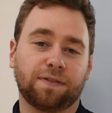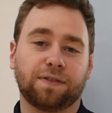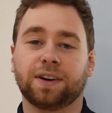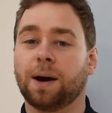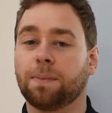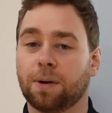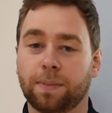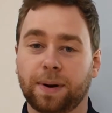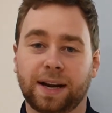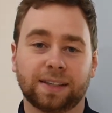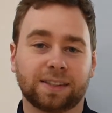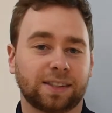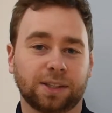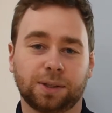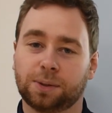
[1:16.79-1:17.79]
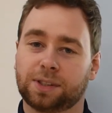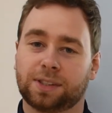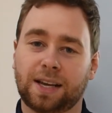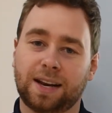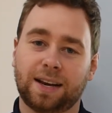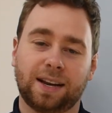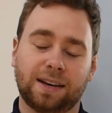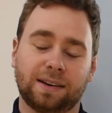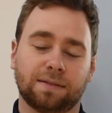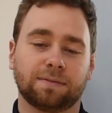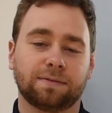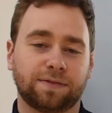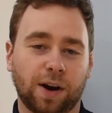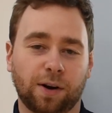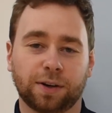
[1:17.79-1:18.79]
for a number of minutes that you set in
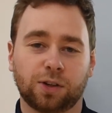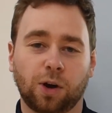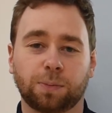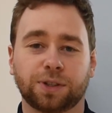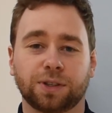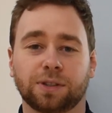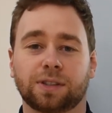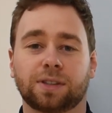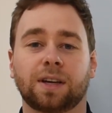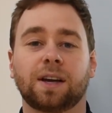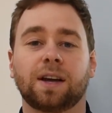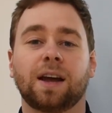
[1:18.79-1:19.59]
various options.